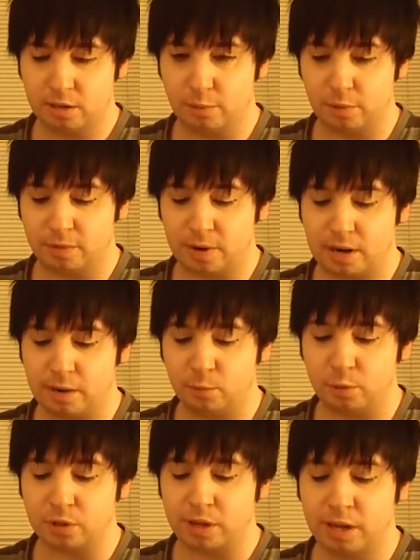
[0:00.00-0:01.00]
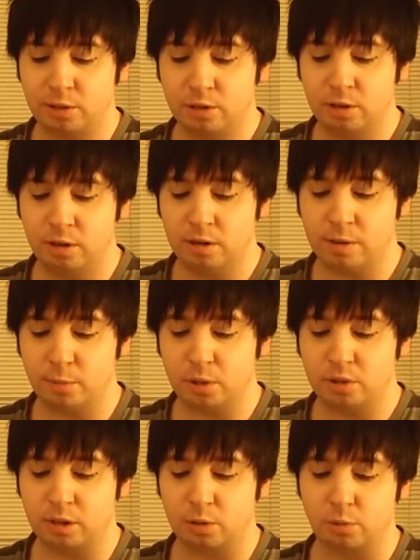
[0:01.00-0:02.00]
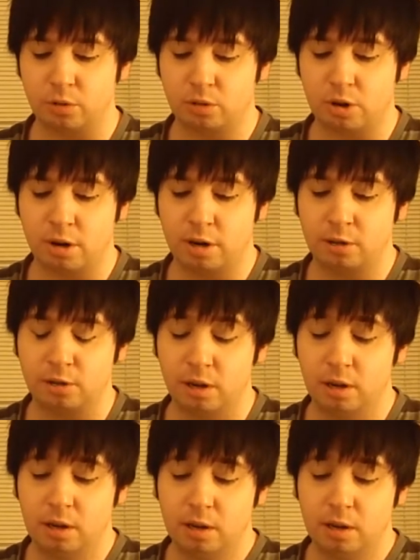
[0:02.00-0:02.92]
Number 5 was Cancer. Number 6 was Taurus.